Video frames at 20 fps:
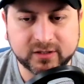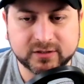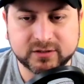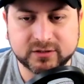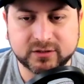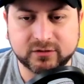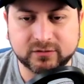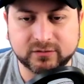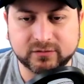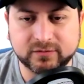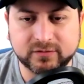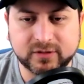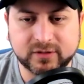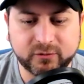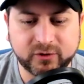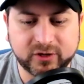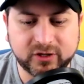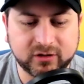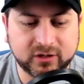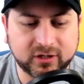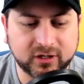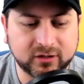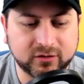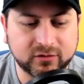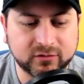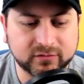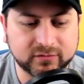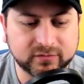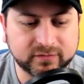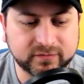So that way you can
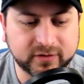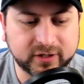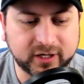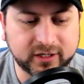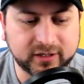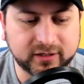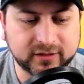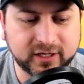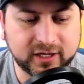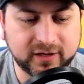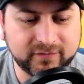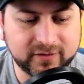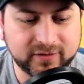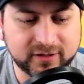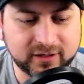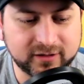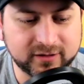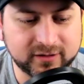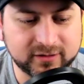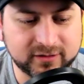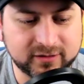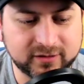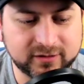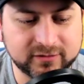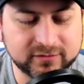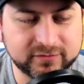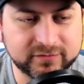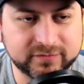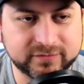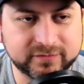go find David and
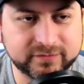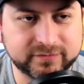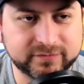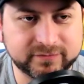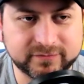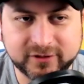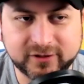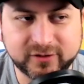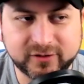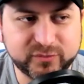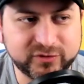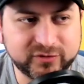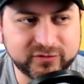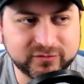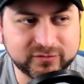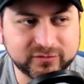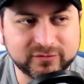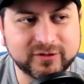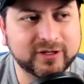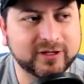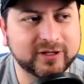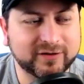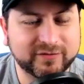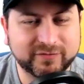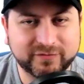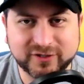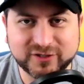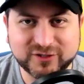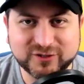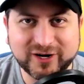he'll help you
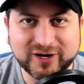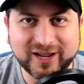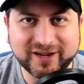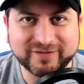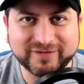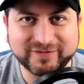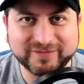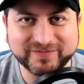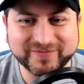fix your life.